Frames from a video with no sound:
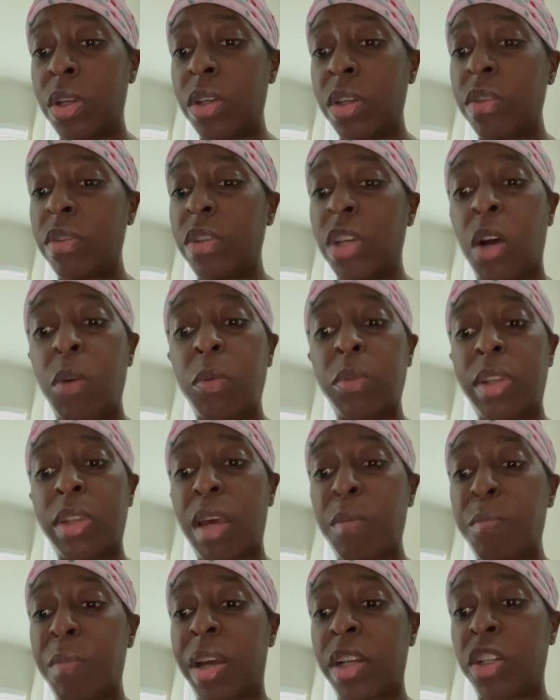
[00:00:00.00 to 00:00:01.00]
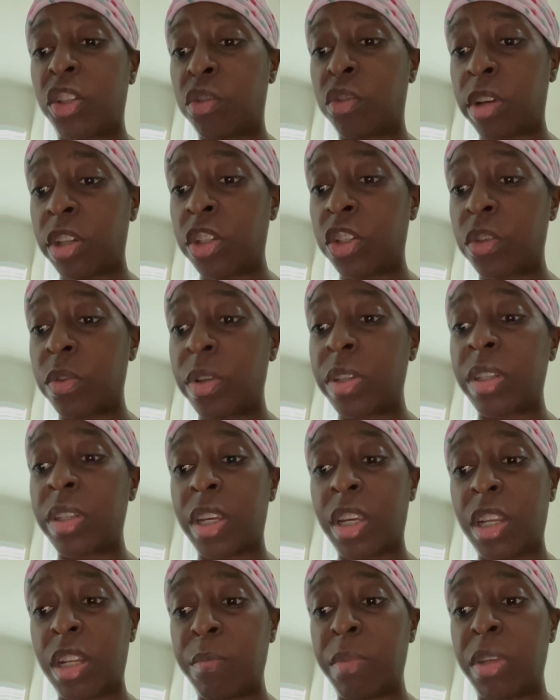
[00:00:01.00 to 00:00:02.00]
Don't let my treacherous
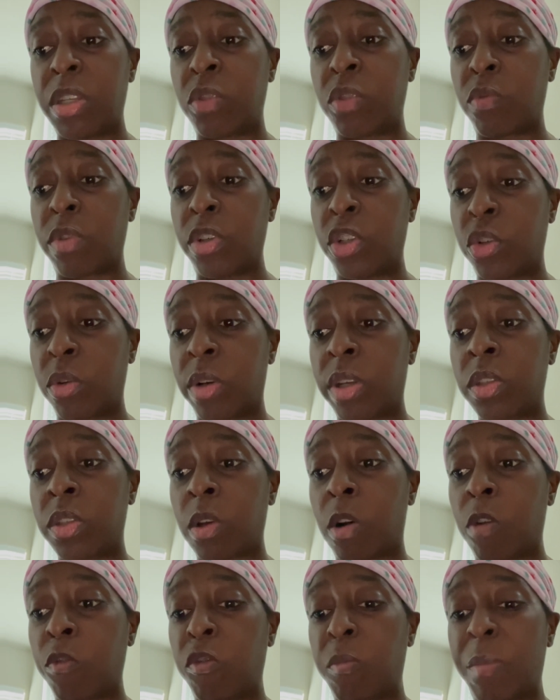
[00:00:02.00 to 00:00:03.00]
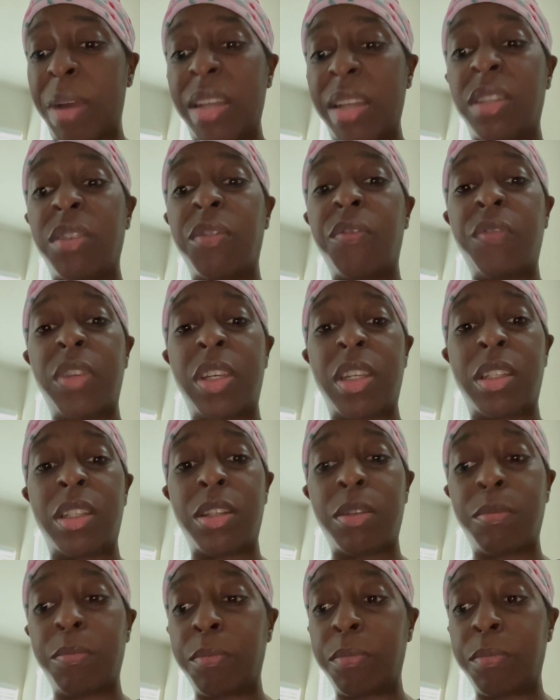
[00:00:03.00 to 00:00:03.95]
enemies rejoice over my defeat.